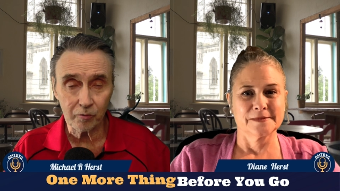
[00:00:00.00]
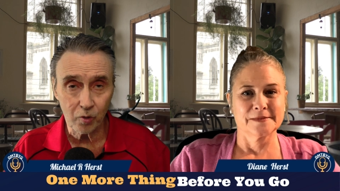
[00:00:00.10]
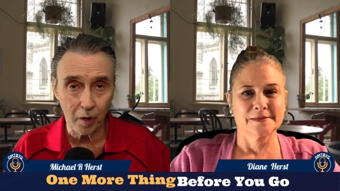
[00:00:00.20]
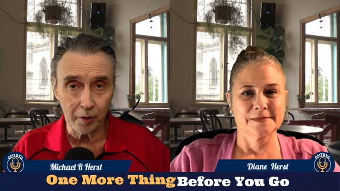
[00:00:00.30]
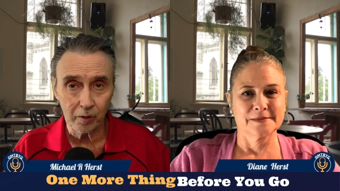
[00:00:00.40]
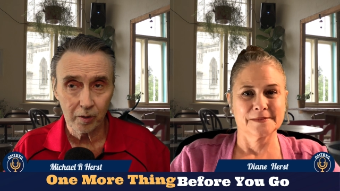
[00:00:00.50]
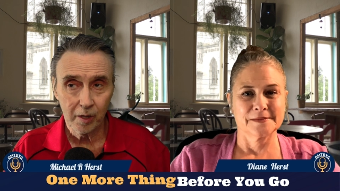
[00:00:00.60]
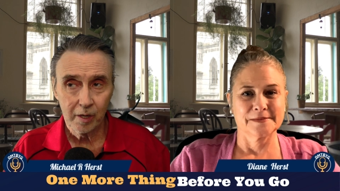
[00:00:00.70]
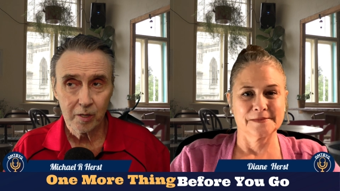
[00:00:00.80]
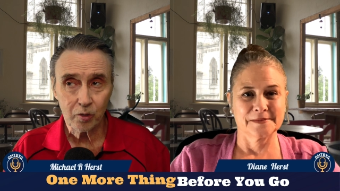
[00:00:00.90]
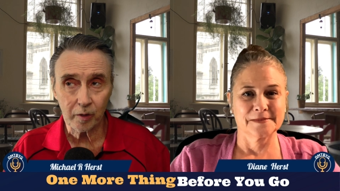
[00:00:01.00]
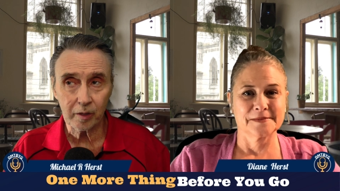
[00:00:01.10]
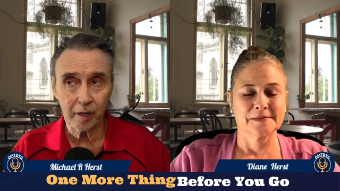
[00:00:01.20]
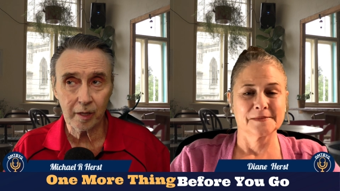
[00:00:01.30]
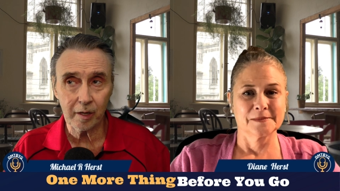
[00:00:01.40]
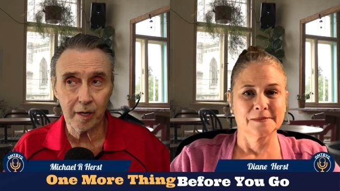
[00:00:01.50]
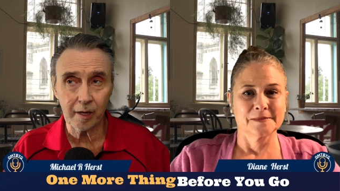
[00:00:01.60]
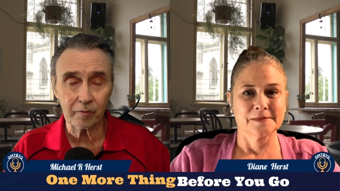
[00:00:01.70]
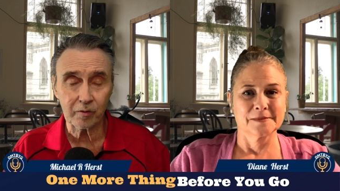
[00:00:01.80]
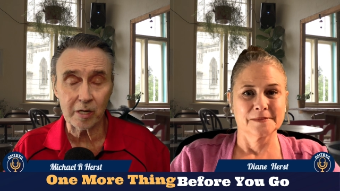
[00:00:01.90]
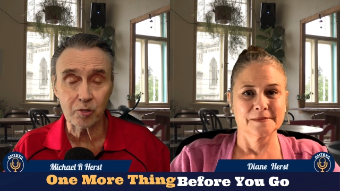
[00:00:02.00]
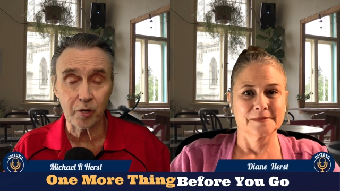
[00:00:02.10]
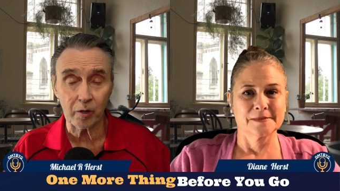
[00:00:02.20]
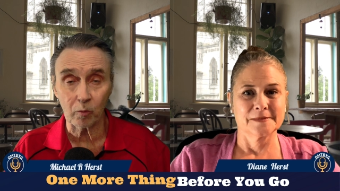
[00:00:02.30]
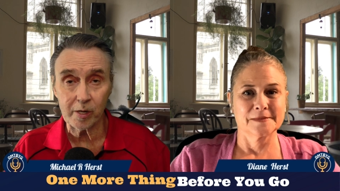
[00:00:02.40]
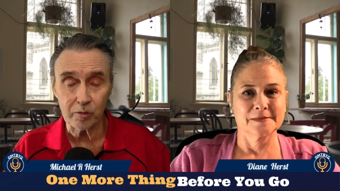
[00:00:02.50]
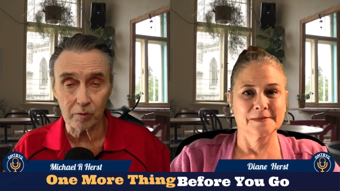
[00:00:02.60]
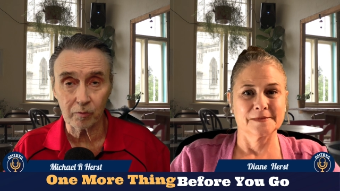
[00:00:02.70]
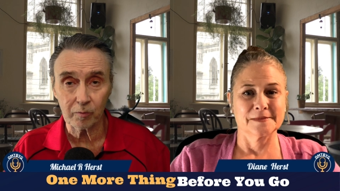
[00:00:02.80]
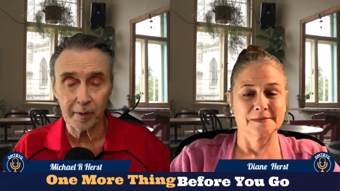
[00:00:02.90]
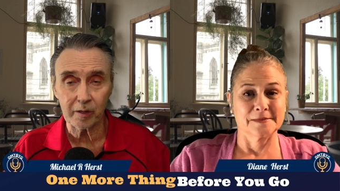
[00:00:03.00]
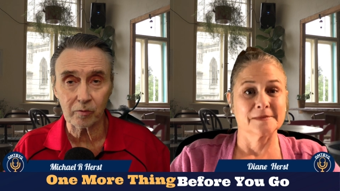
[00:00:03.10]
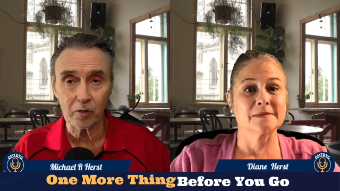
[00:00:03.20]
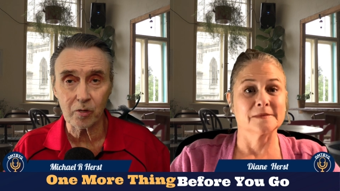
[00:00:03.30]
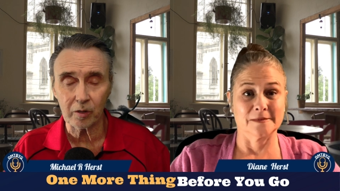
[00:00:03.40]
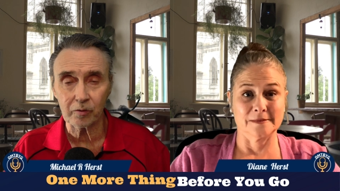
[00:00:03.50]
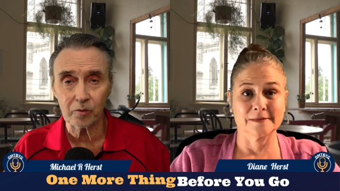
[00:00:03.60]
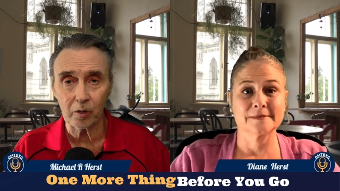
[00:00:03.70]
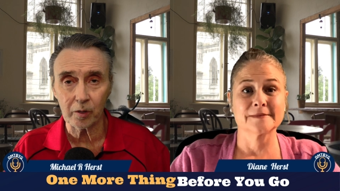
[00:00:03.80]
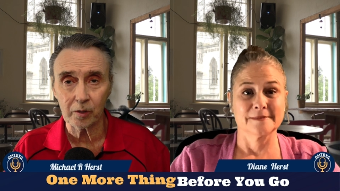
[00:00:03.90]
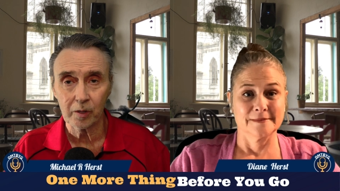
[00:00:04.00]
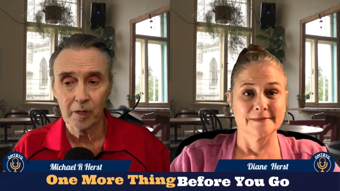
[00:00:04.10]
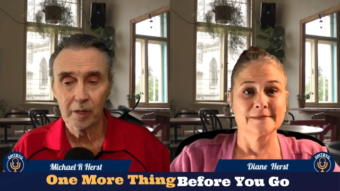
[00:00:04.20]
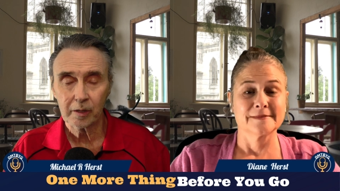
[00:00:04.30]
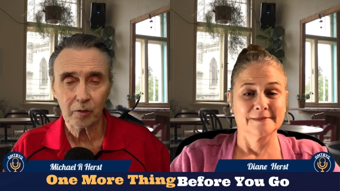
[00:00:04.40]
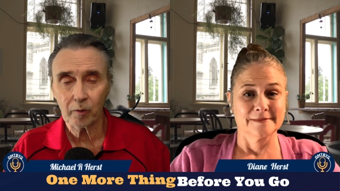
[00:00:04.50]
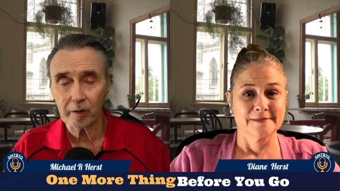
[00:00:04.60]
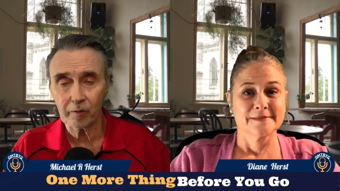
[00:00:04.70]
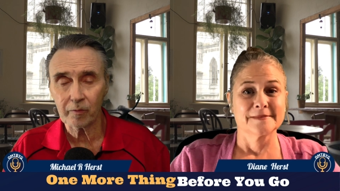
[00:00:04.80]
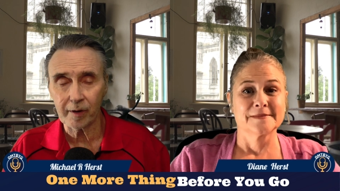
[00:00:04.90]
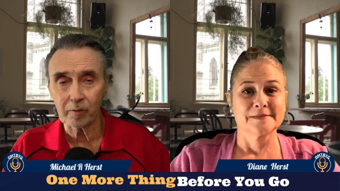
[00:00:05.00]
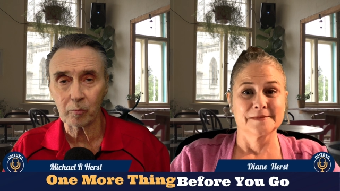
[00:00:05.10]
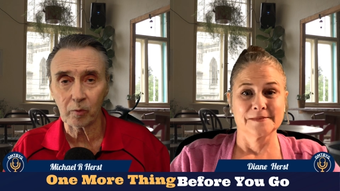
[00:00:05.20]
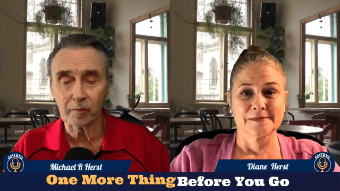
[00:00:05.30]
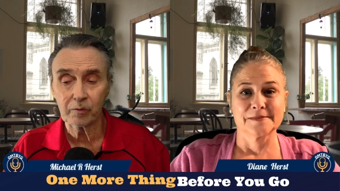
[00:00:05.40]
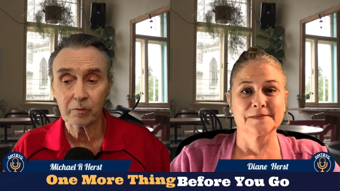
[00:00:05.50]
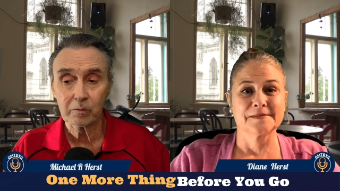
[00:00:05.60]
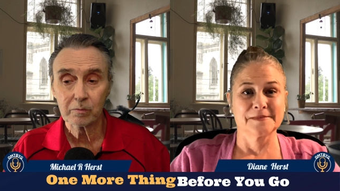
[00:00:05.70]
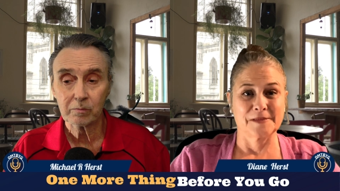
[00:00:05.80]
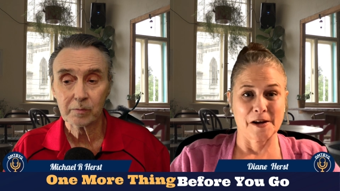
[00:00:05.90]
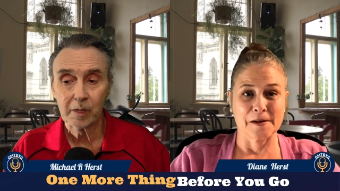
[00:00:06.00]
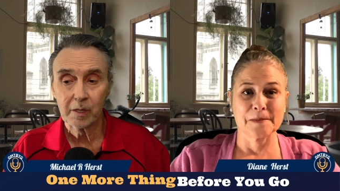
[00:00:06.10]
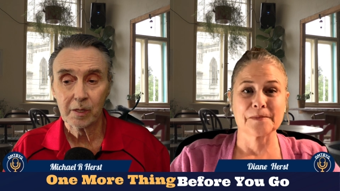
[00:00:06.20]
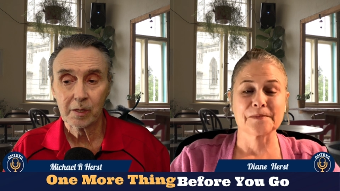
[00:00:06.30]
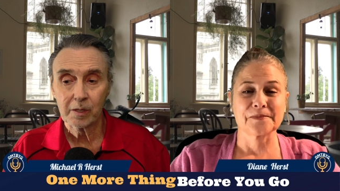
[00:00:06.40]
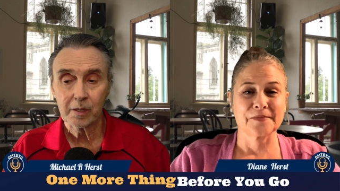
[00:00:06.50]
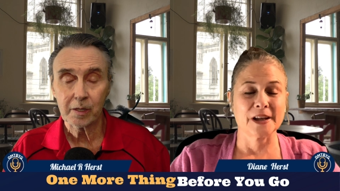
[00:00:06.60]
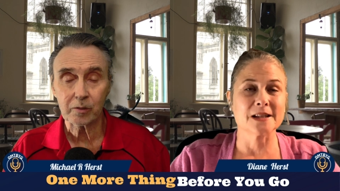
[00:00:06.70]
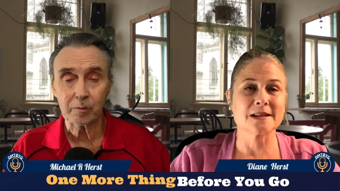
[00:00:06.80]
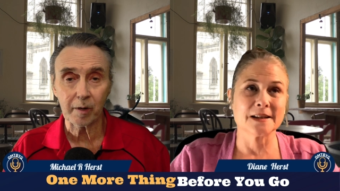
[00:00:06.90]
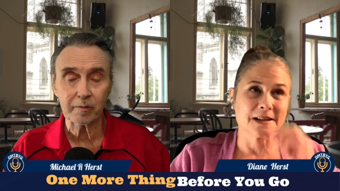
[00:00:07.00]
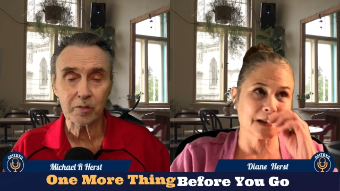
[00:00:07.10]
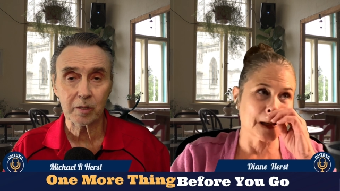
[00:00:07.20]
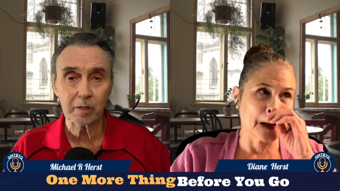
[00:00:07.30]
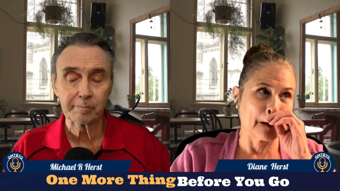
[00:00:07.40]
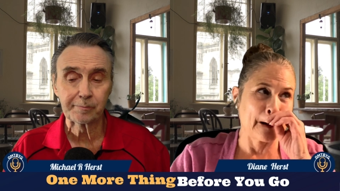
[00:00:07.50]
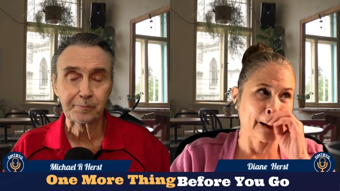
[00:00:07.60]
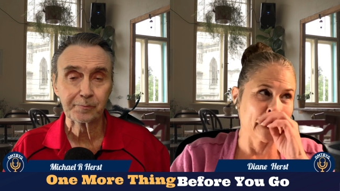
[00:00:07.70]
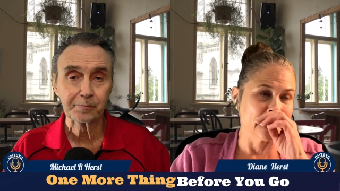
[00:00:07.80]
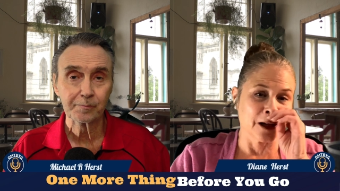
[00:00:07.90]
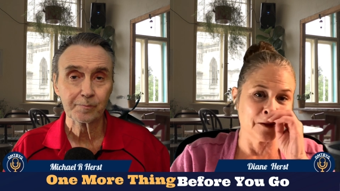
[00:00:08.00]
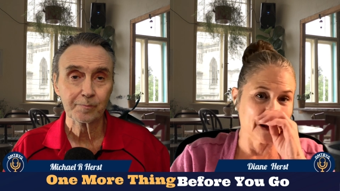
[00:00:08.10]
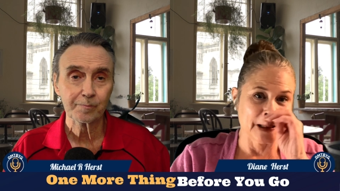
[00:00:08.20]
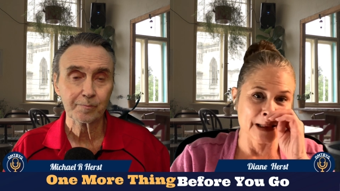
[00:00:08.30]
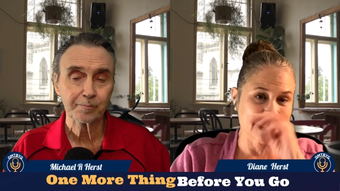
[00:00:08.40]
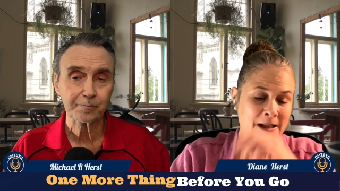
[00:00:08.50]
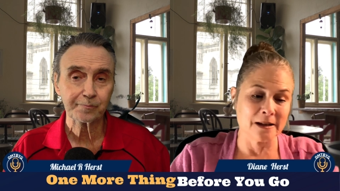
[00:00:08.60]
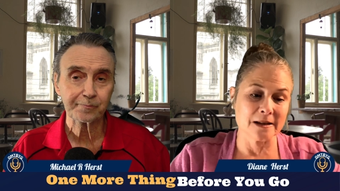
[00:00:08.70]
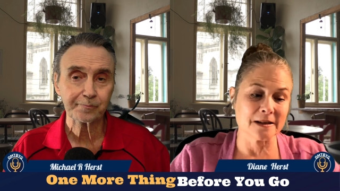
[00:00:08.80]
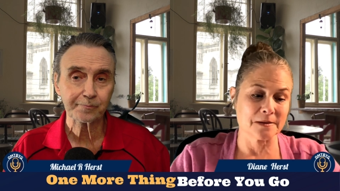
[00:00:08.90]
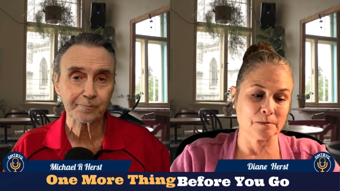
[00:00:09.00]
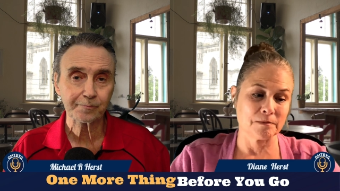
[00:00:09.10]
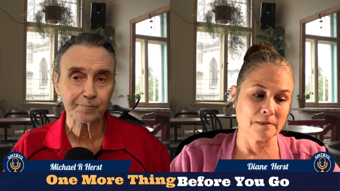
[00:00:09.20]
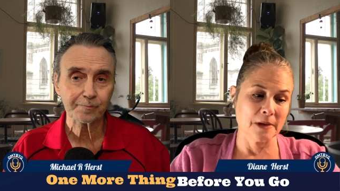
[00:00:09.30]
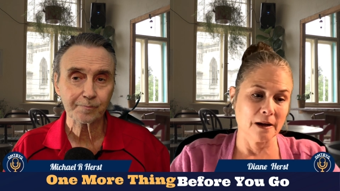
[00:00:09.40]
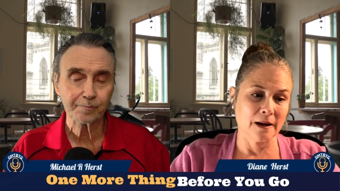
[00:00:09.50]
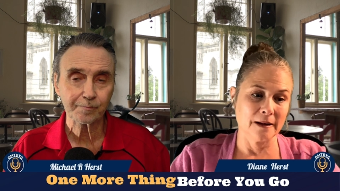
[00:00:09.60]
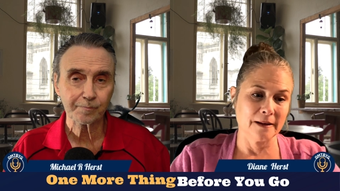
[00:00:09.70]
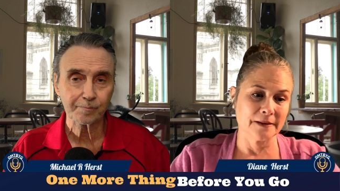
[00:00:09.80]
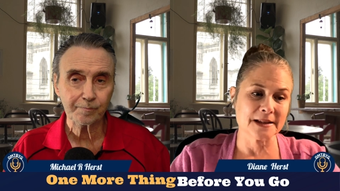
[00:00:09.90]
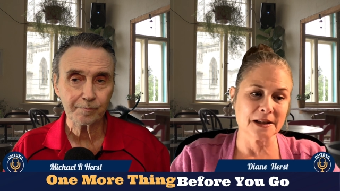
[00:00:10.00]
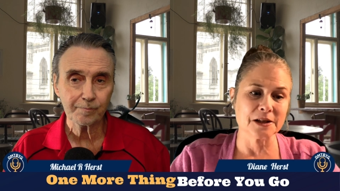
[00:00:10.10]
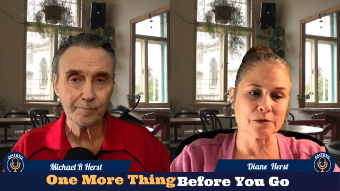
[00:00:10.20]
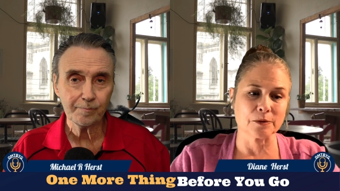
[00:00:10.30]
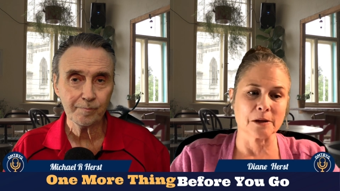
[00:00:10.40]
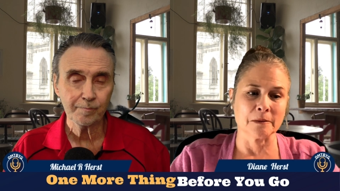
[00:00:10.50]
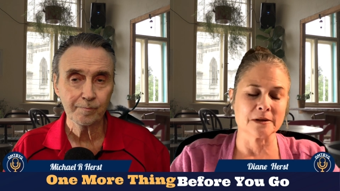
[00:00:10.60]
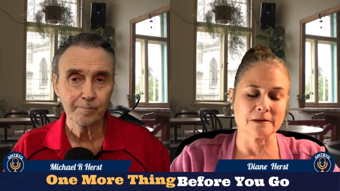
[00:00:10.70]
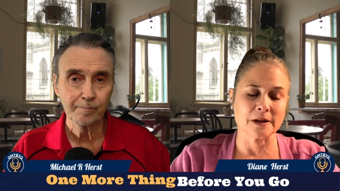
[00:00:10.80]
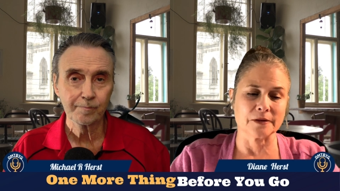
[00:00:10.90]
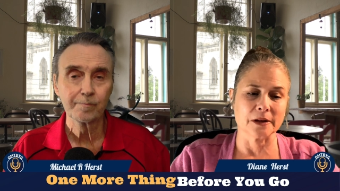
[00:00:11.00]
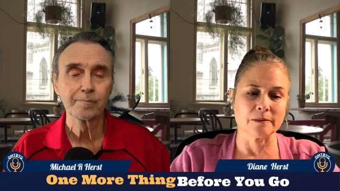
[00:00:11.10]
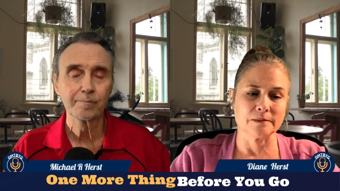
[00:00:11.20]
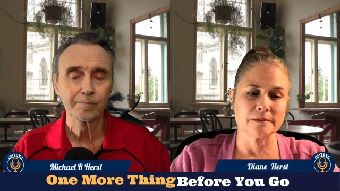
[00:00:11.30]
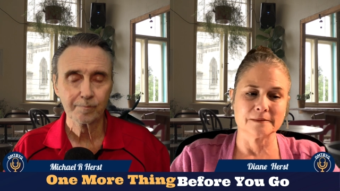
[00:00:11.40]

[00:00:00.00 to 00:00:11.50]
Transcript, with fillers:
Speaker 1: daughter. So it, it, it has gone generations because our youngest mm-hmm. daughter, that's one of her favorite movies.
Speaker 2: Yeah. Is the Breakfast it's, Club. Uh, and I love that. That scene is, uh, that scene is one of, it's definitely